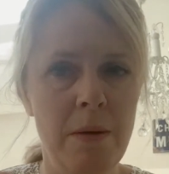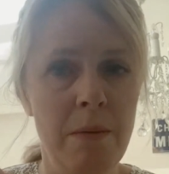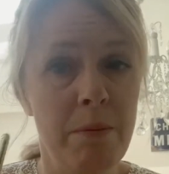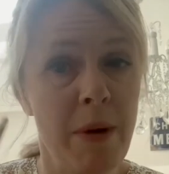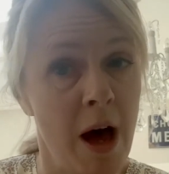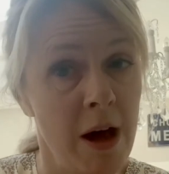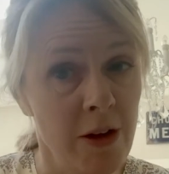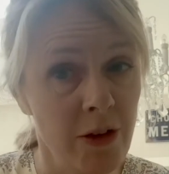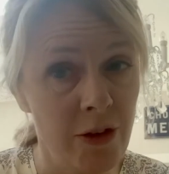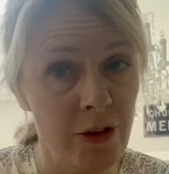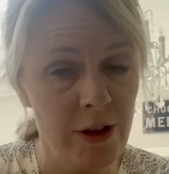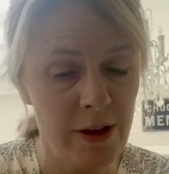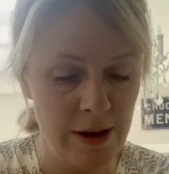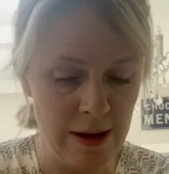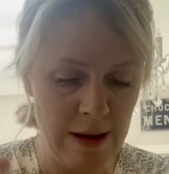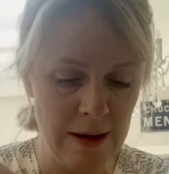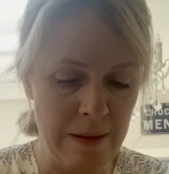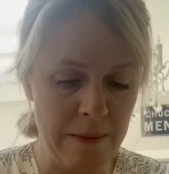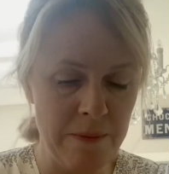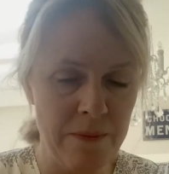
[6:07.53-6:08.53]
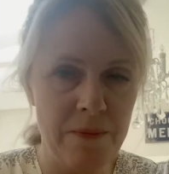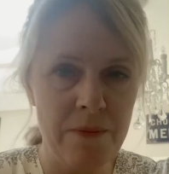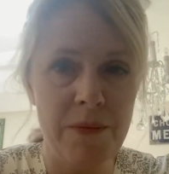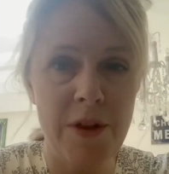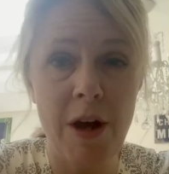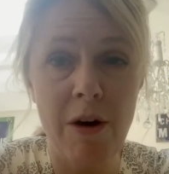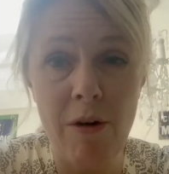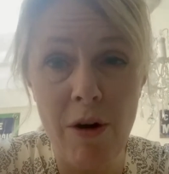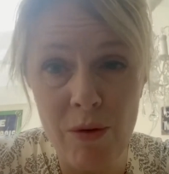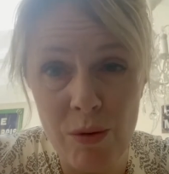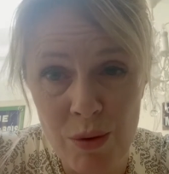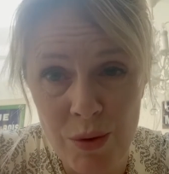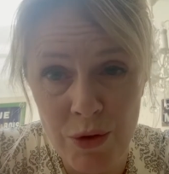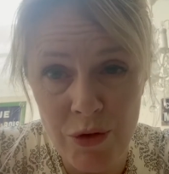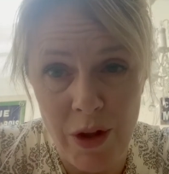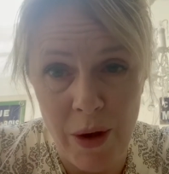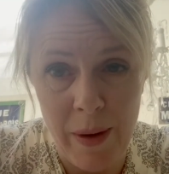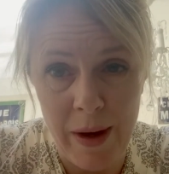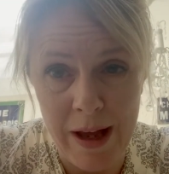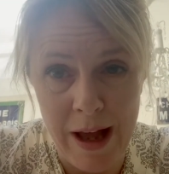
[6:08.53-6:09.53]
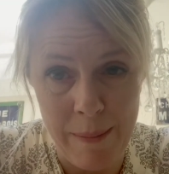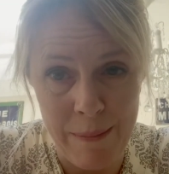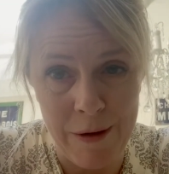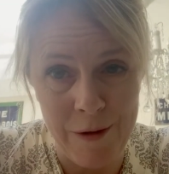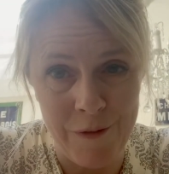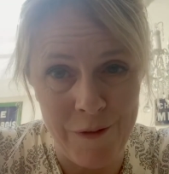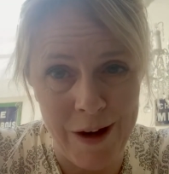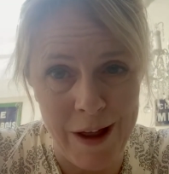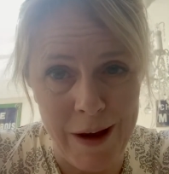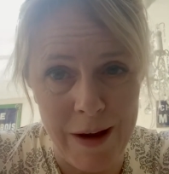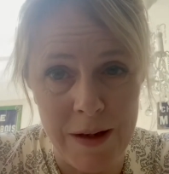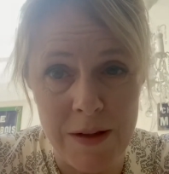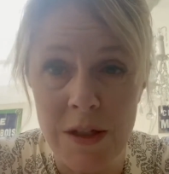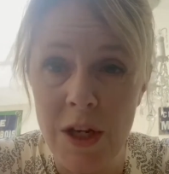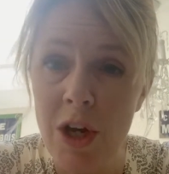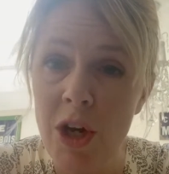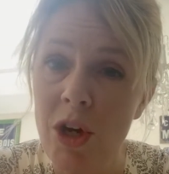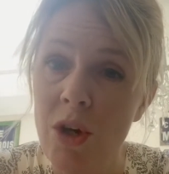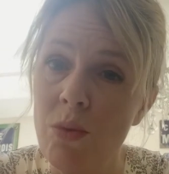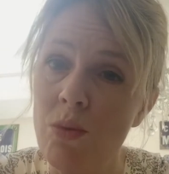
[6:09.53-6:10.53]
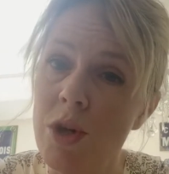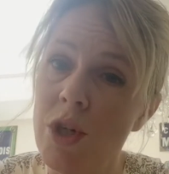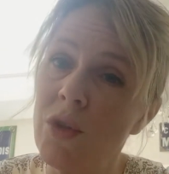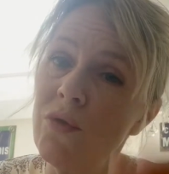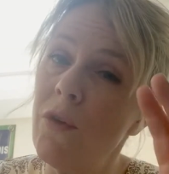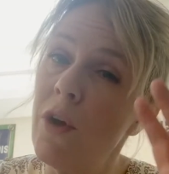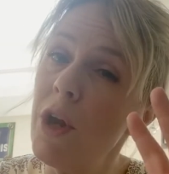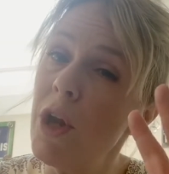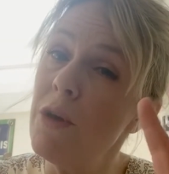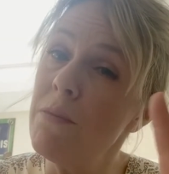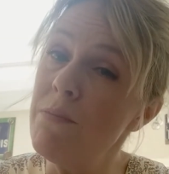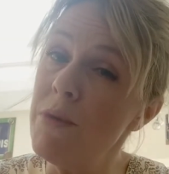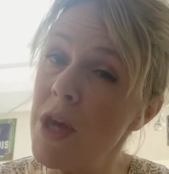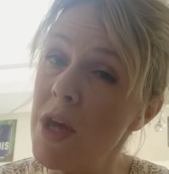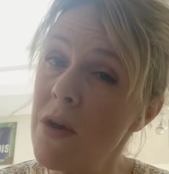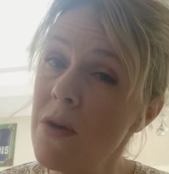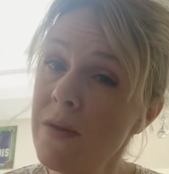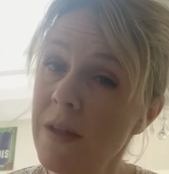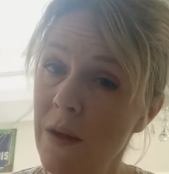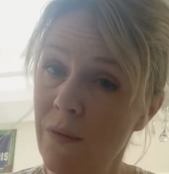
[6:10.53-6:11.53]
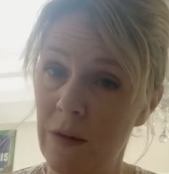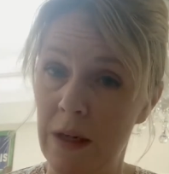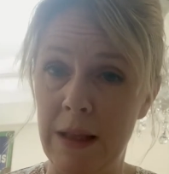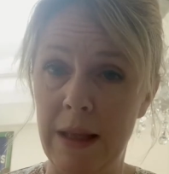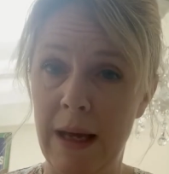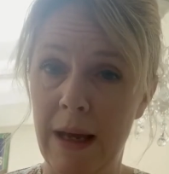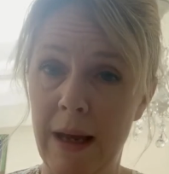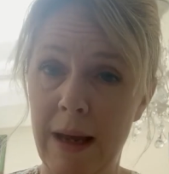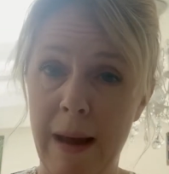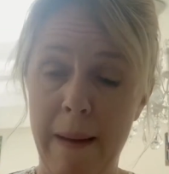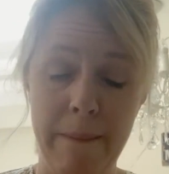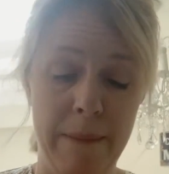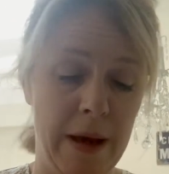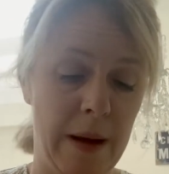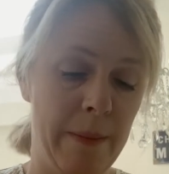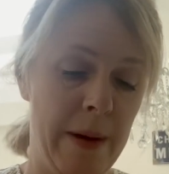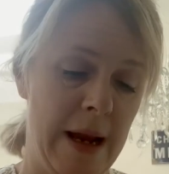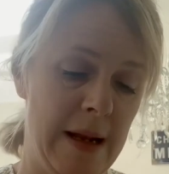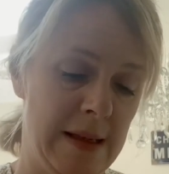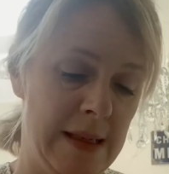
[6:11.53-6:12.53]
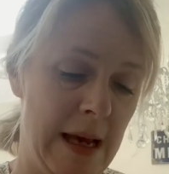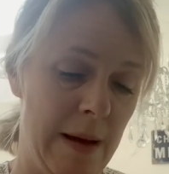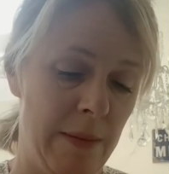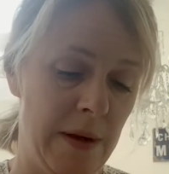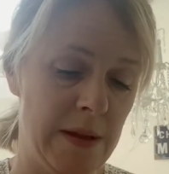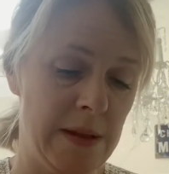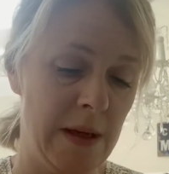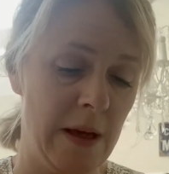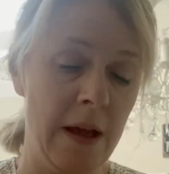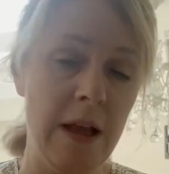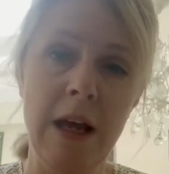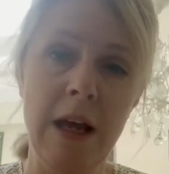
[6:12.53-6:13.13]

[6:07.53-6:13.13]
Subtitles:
But there are also a couple of lines which follow beautifully the iambic pentameter.